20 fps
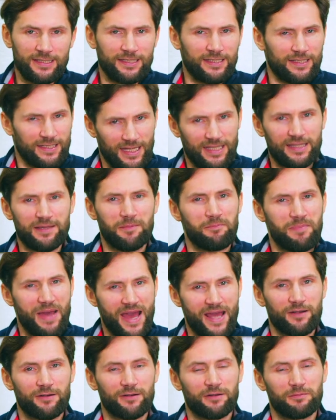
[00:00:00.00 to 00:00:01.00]
get them
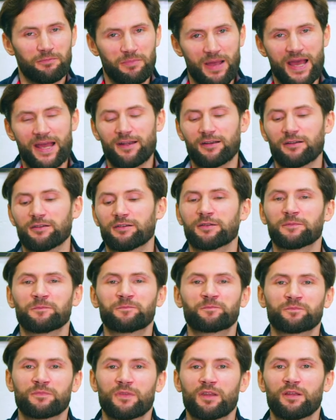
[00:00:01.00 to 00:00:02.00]
better and better
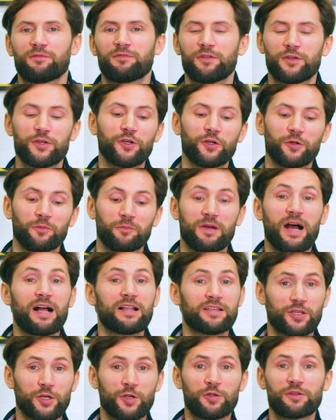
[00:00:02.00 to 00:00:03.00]
for you. I'll
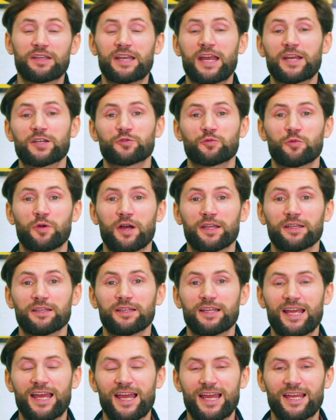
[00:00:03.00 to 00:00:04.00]
see you in the next
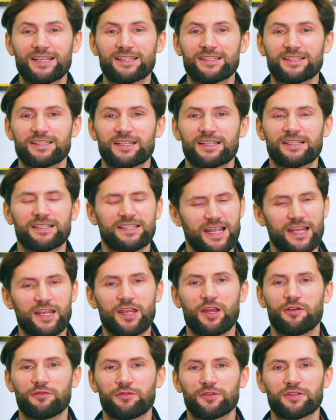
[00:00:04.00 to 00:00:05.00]
one, and take
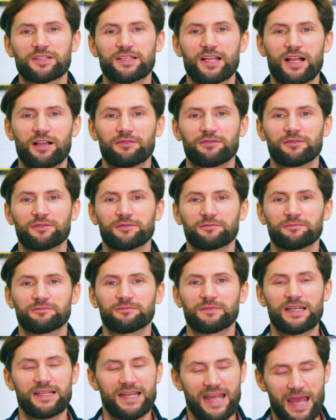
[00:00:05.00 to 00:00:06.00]
care of yourself
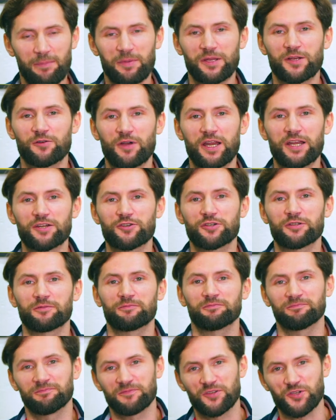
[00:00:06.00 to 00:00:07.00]
and happy creation.
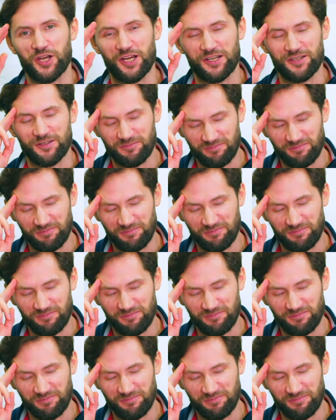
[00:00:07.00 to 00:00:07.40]
Cheers.